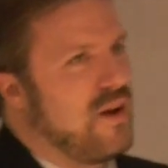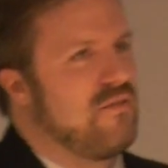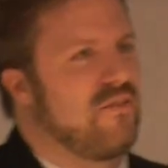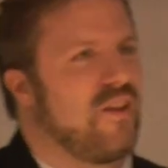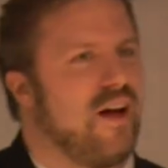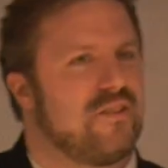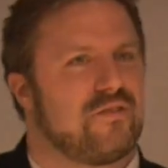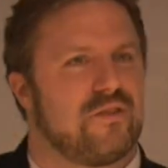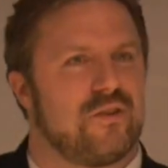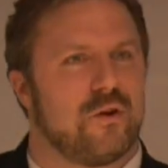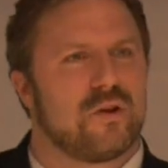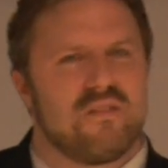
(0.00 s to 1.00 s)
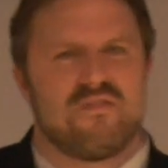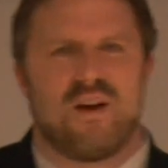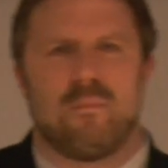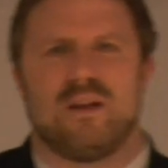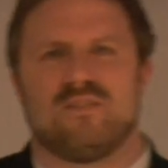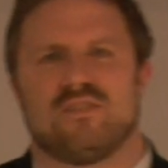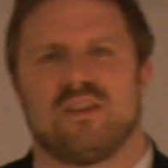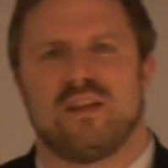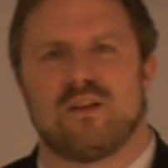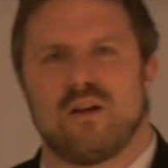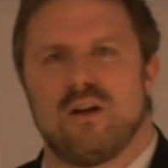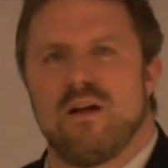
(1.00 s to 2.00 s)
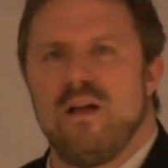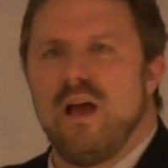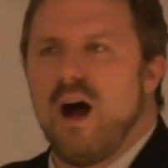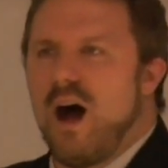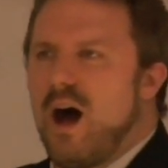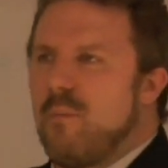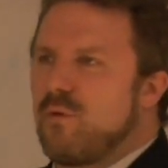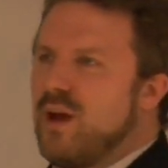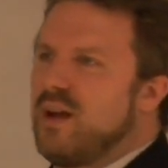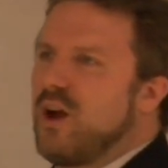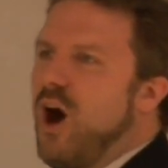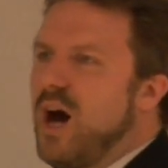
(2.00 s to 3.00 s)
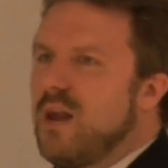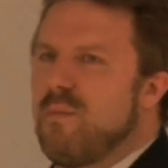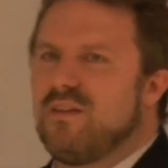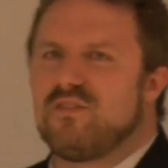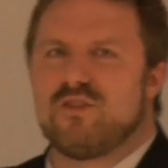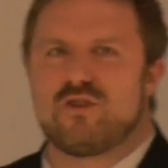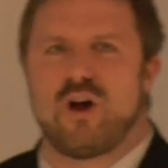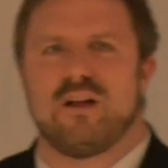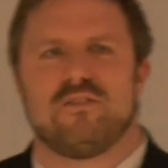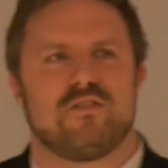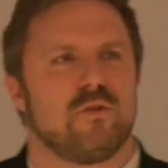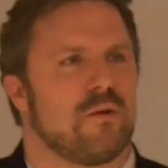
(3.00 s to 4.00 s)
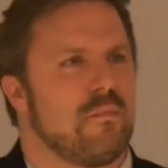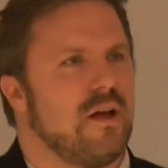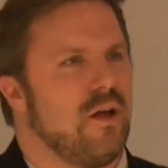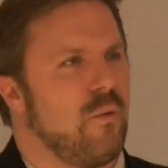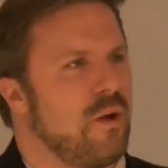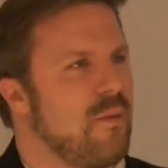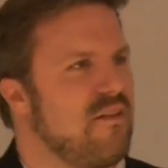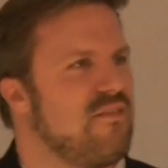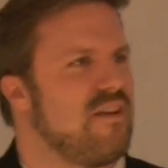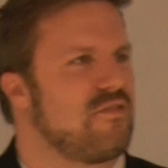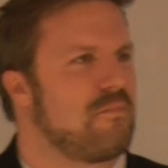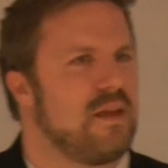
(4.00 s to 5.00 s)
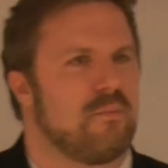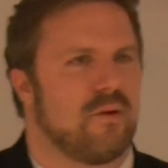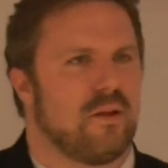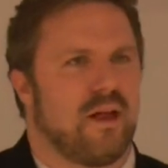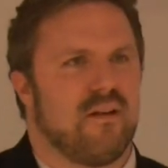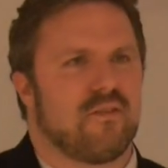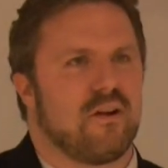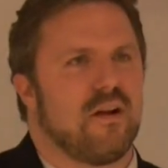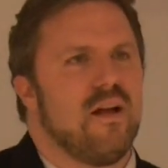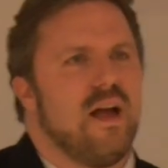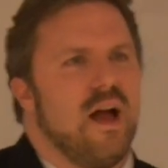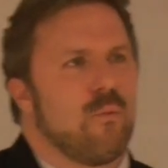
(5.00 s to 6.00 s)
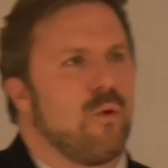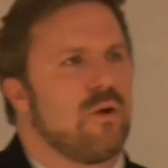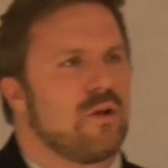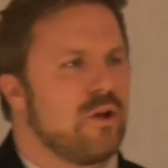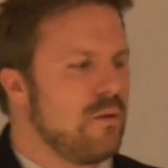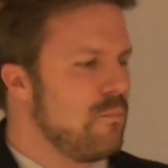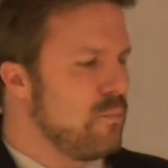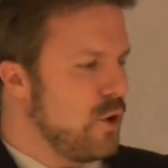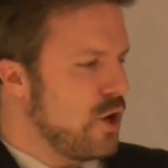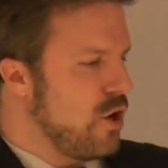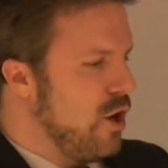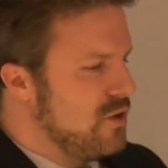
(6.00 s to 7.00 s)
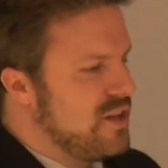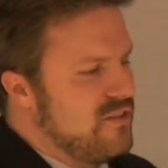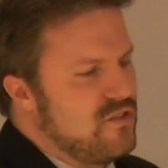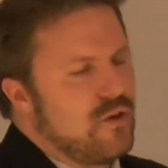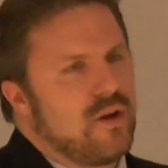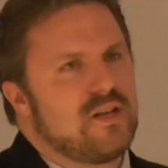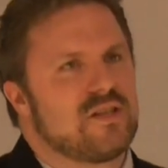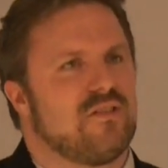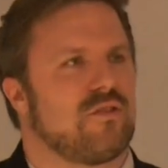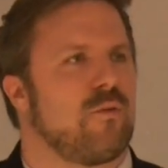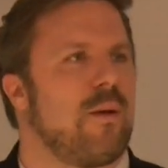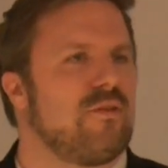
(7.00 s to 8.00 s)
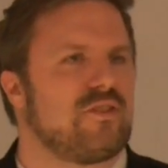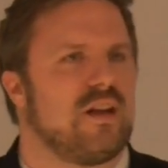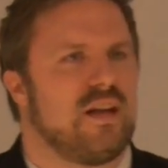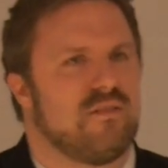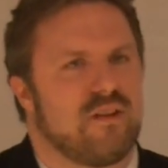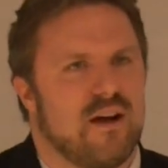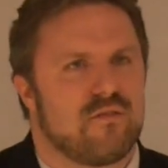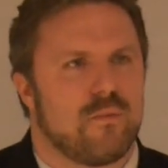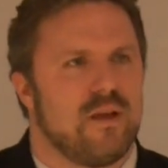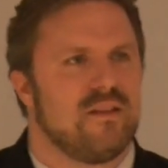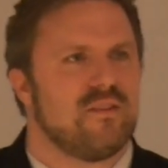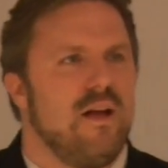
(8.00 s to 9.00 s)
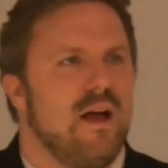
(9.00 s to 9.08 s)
great philosopher, early feminist thinker, great economist, John Stuart Mill, one of my favorite people ever, wrote a good book called Considerations on Representative Government.